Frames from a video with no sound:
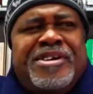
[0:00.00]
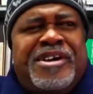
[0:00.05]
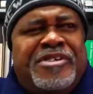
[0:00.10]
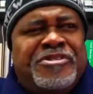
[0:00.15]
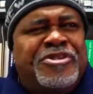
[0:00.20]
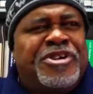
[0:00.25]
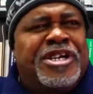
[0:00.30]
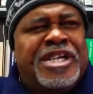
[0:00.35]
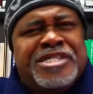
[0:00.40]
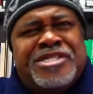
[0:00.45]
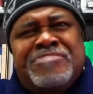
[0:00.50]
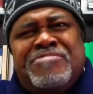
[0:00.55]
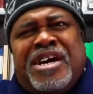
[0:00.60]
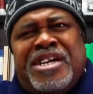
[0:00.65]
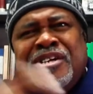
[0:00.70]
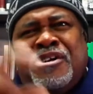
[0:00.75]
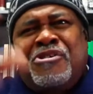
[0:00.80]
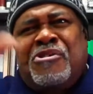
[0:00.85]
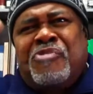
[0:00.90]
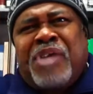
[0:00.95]
and you're going to let
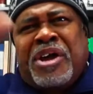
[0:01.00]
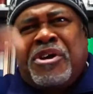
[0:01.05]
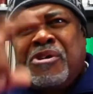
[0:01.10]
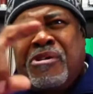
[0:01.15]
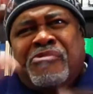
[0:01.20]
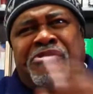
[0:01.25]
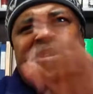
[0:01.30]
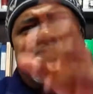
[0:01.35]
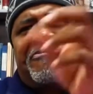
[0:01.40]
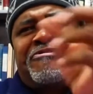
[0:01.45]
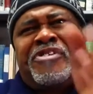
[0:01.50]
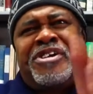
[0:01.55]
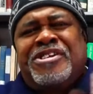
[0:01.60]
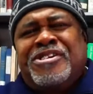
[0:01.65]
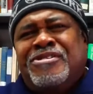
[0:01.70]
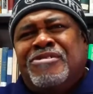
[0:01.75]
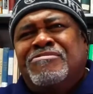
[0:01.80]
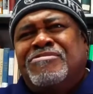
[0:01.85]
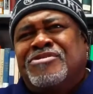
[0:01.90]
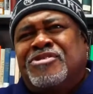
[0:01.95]
somebody go right over it in front
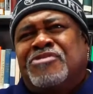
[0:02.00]
of you